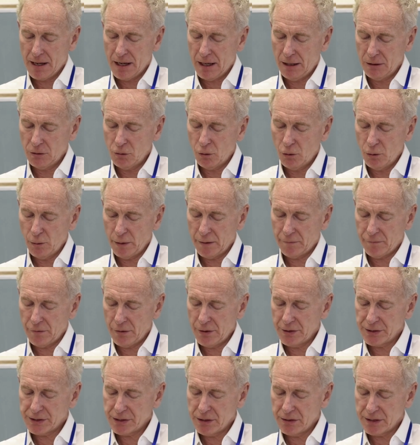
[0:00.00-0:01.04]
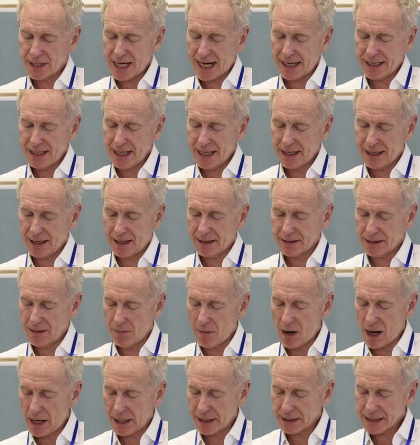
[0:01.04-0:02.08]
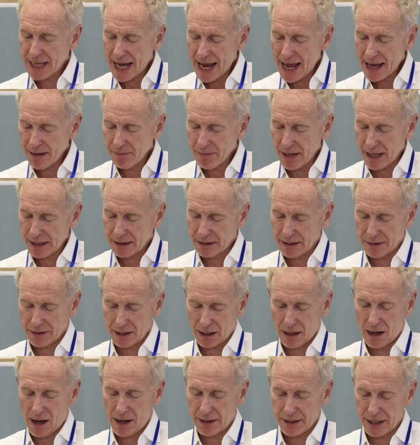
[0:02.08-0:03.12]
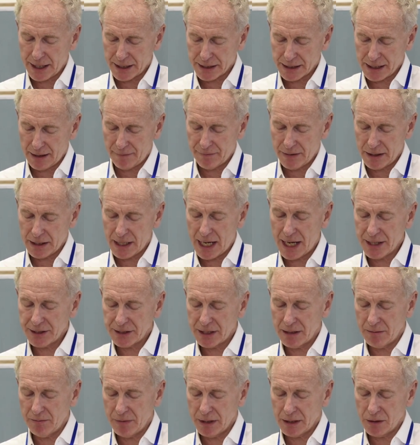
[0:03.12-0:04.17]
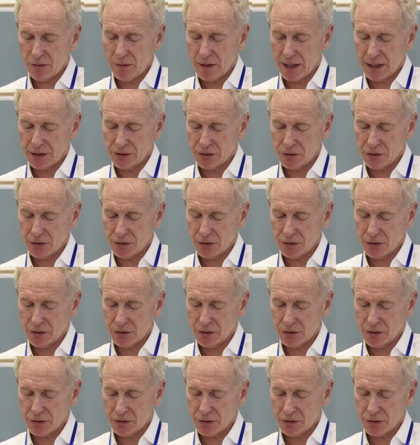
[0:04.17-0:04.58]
Ellul refers to technique as a modest handmaiden in the context of the tension between